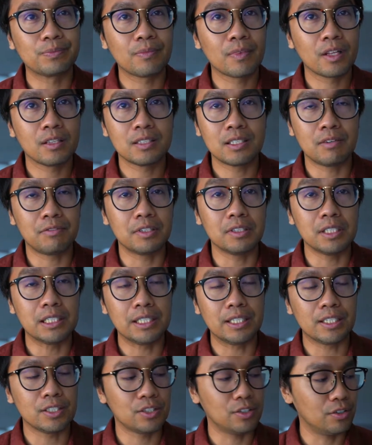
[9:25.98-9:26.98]
several
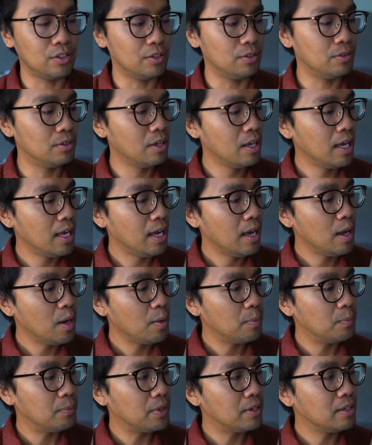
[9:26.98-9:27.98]
years ago.
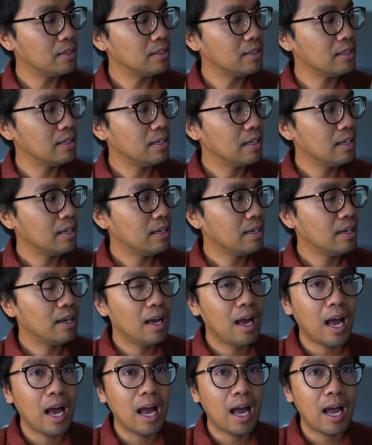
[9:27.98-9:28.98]
But
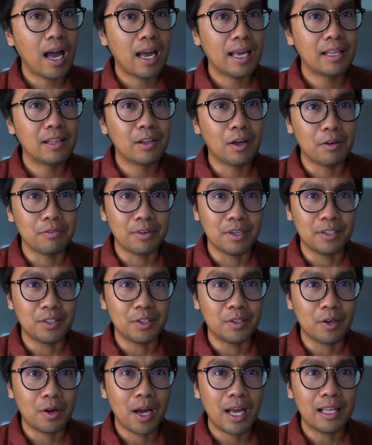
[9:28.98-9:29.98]
I love it,
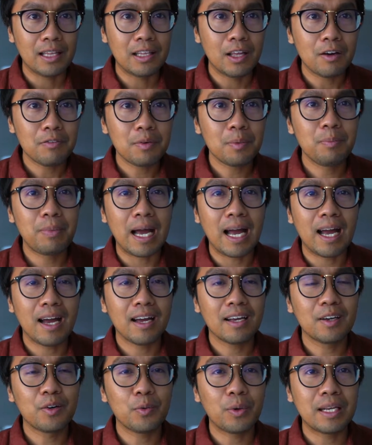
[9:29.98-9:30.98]
I love a
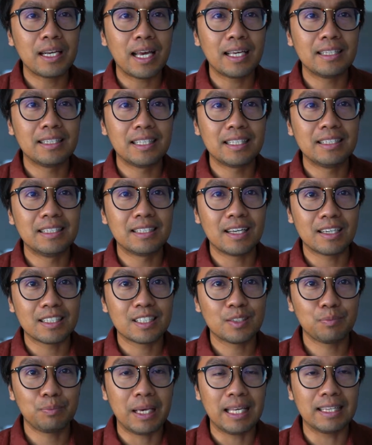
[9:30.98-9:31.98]
bag when I did not
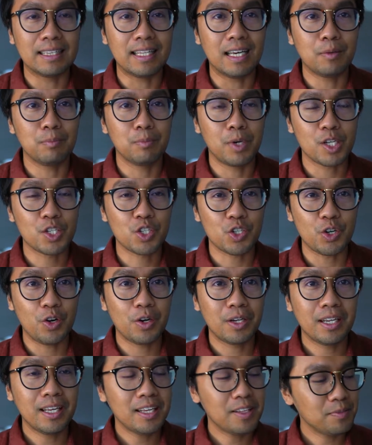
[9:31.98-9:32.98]
spend that much
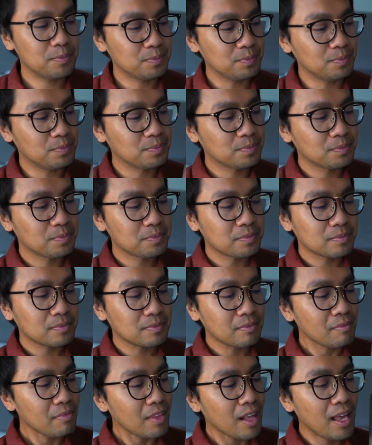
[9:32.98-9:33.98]
on it.
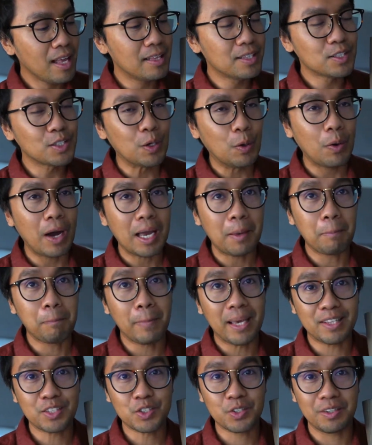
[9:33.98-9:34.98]
And so I'm
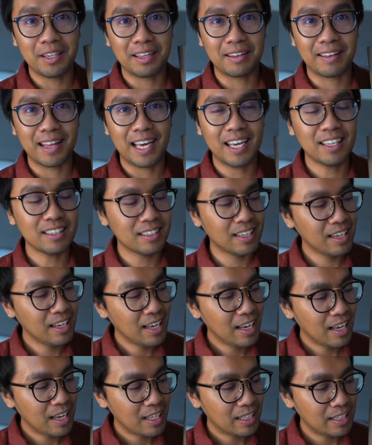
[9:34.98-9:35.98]
mentioning that.
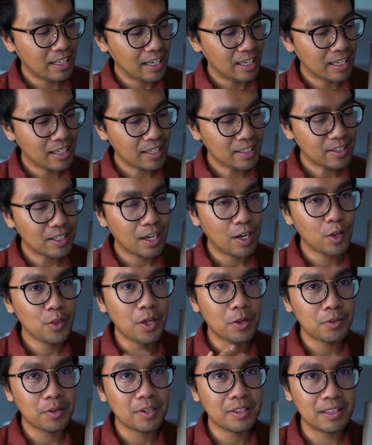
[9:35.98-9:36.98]
And
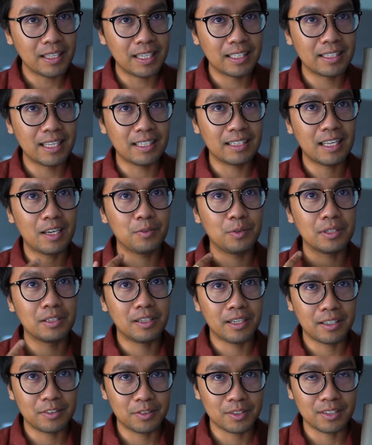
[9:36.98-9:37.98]
another thing that I would
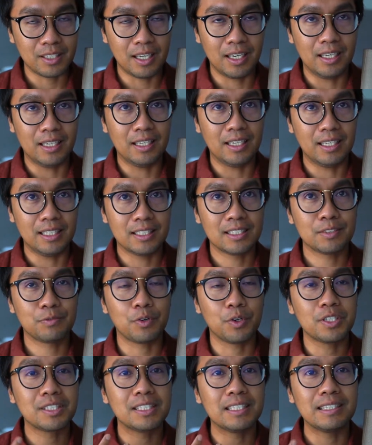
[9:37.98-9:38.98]
like to say is,
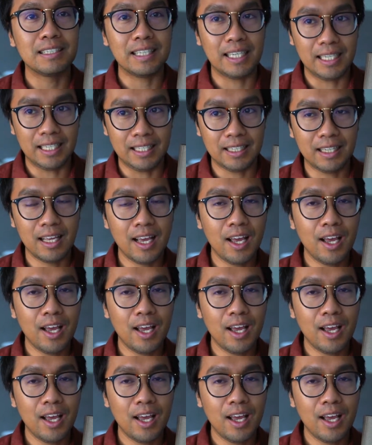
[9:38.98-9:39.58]
for Celine,